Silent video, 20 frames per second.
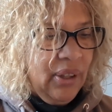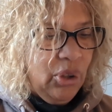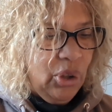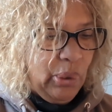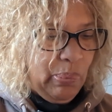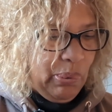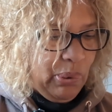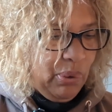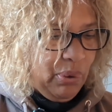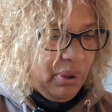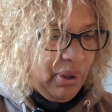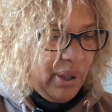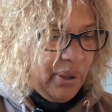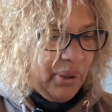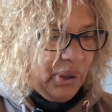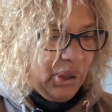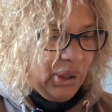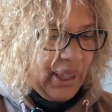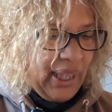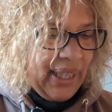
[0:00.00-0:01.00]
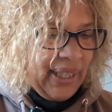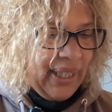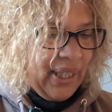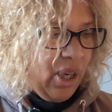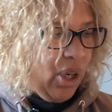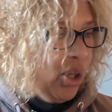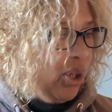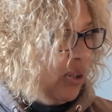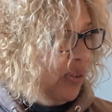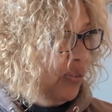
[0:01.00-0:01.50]
double crochet,
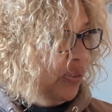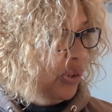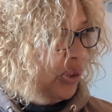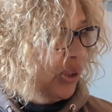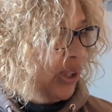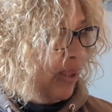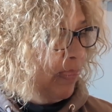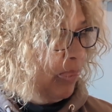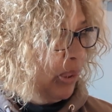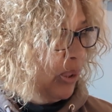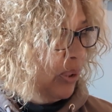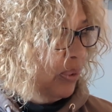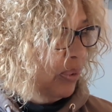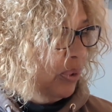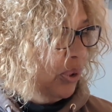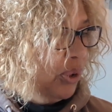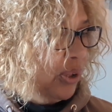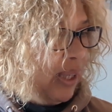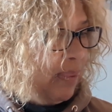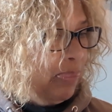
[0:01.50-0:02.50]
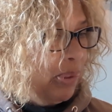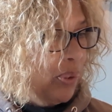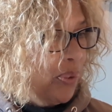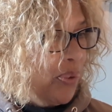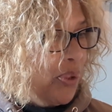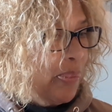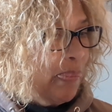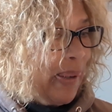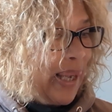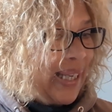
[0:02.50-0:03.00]
half treble, treble,
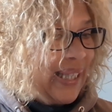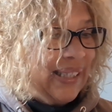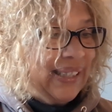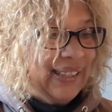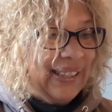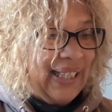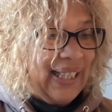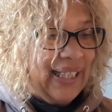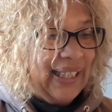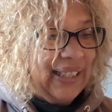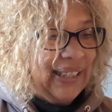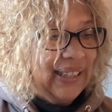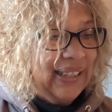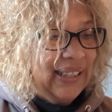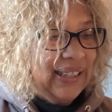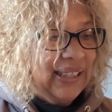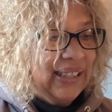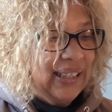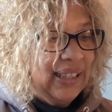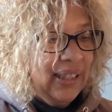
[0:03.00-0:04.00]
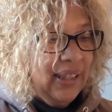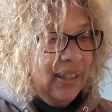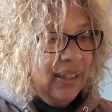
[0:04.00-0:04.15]
the basics,